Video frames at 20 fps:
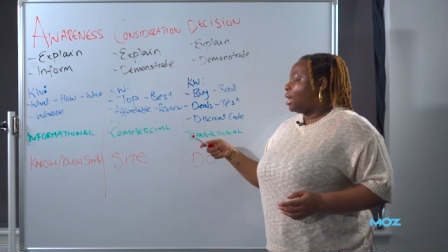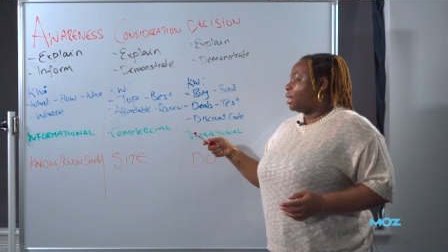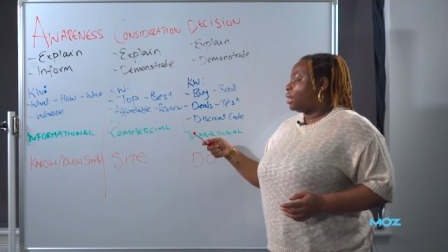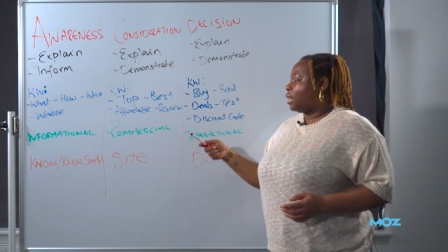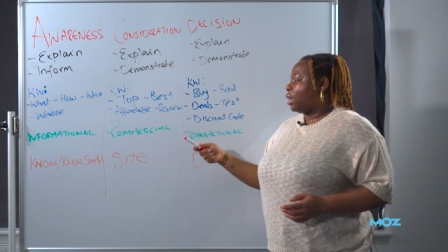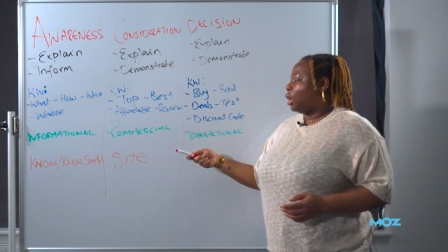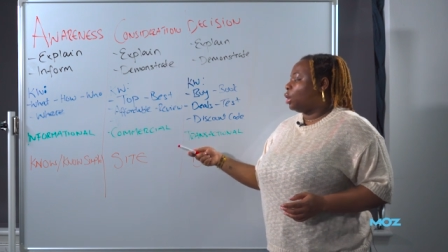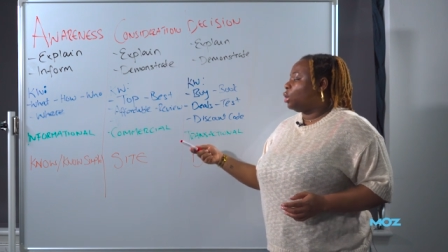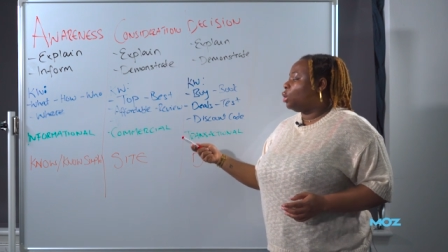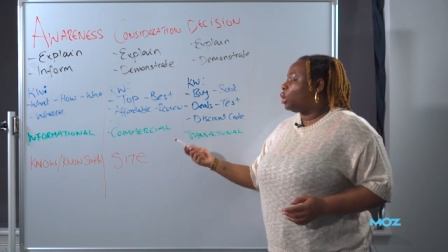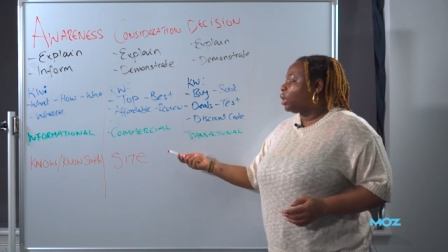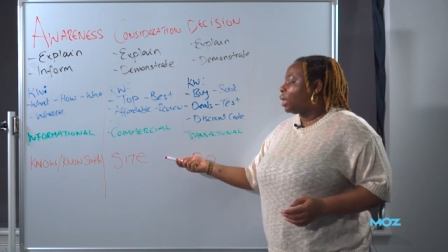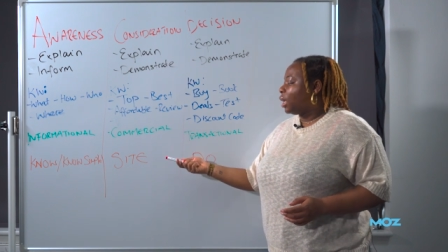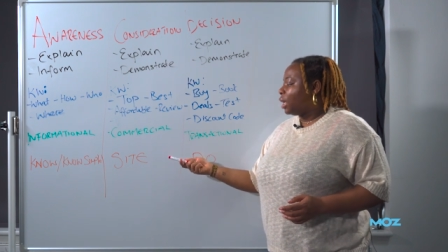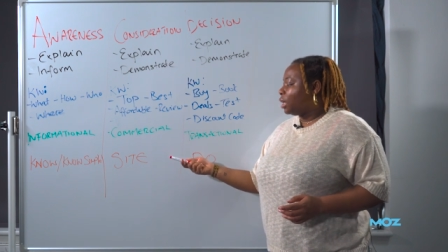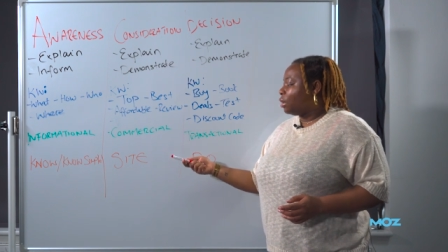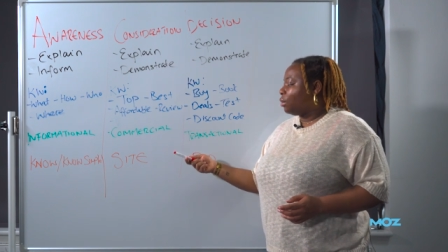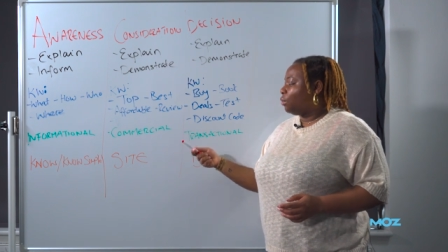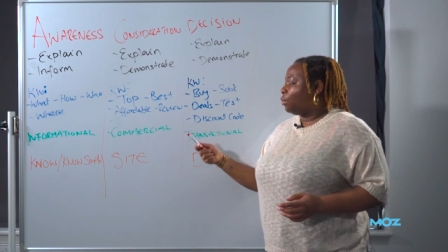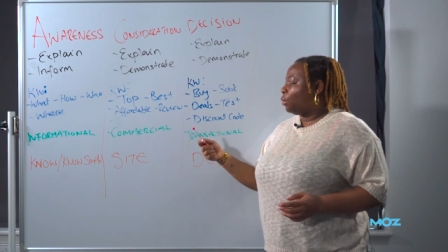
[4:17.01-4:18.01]
they are
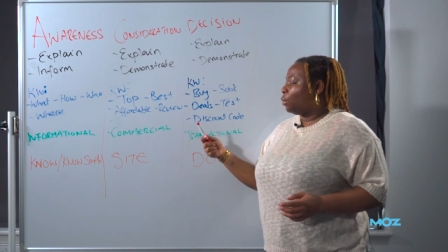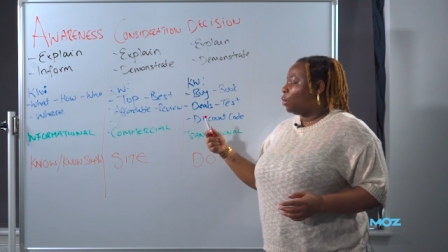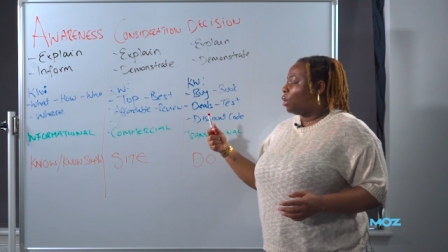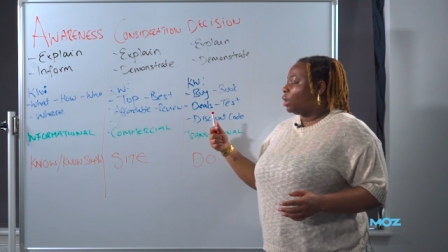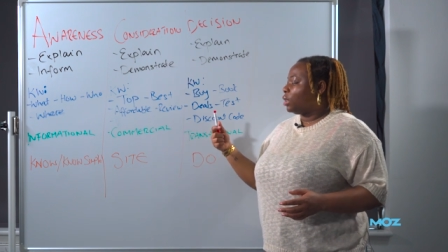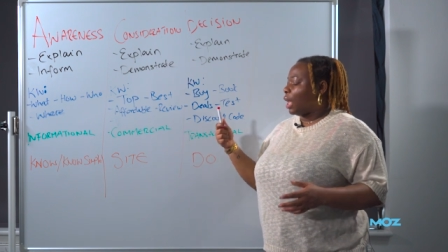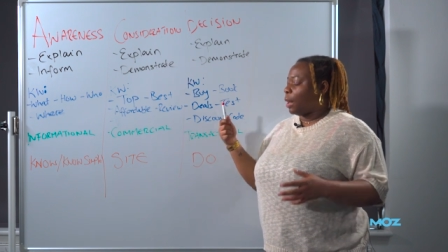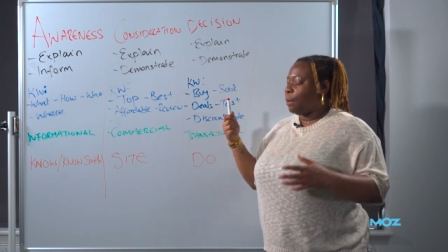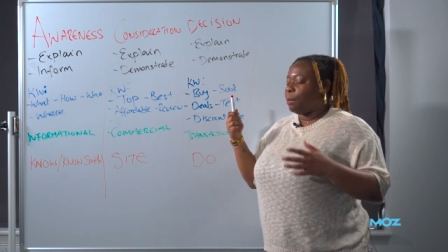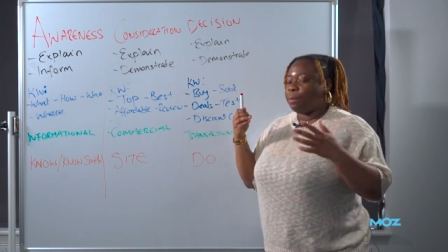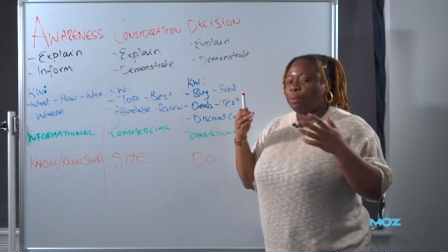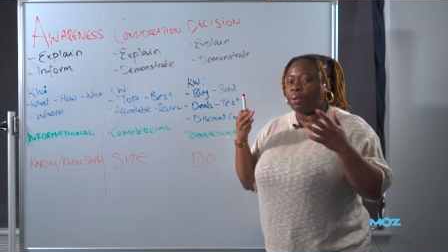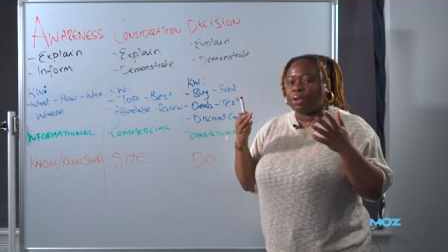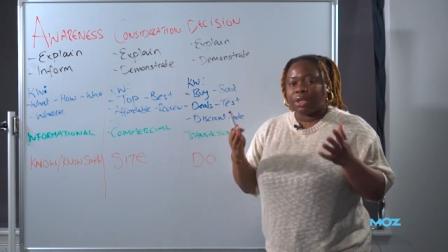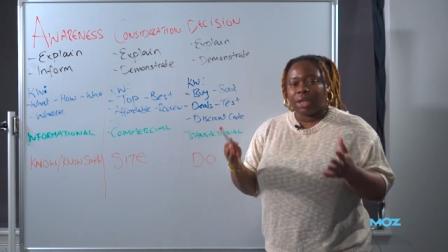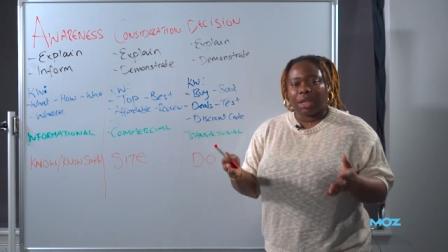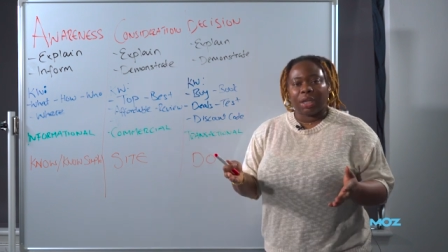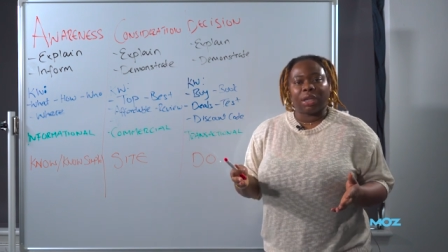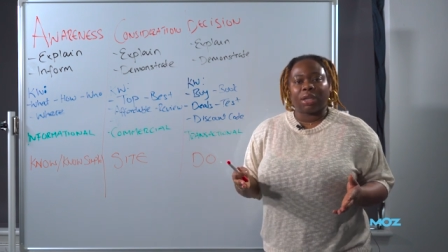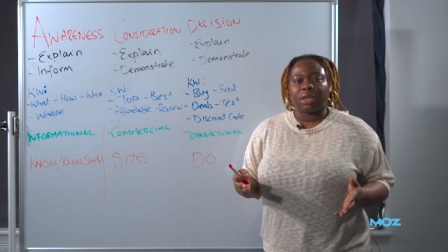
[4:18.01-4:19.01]
looking for that
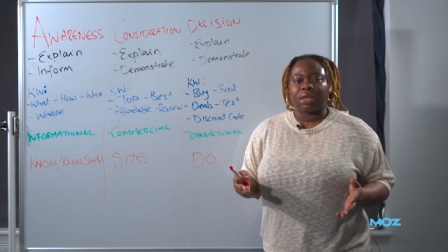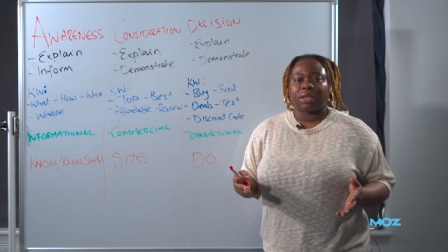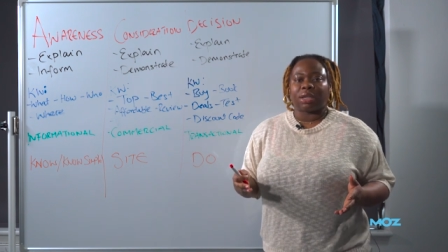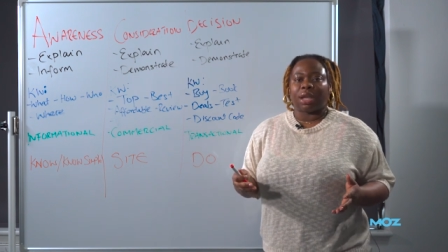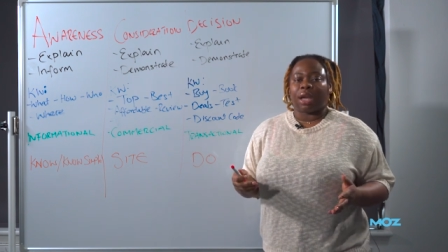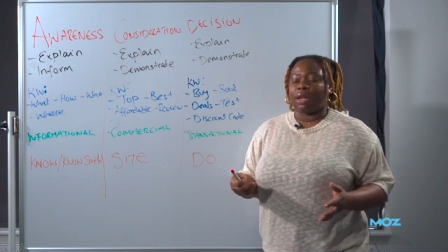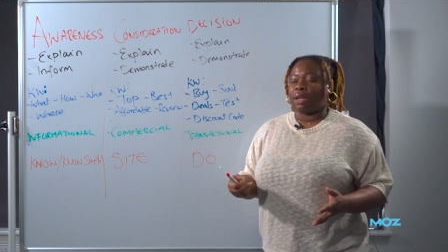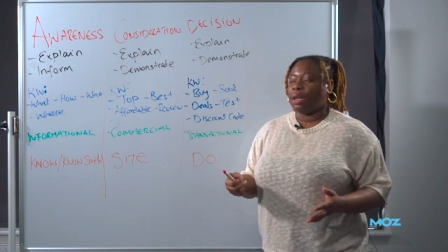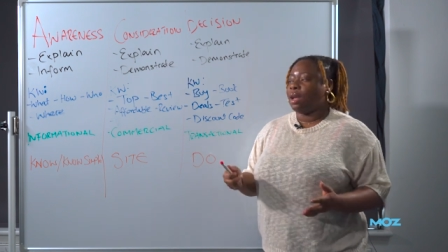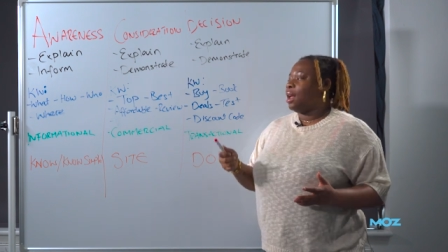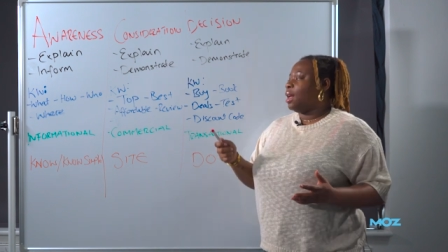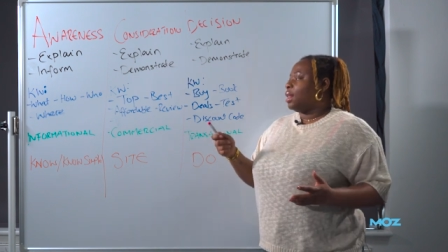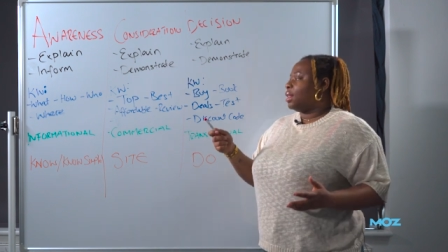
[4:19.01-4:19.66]
particular site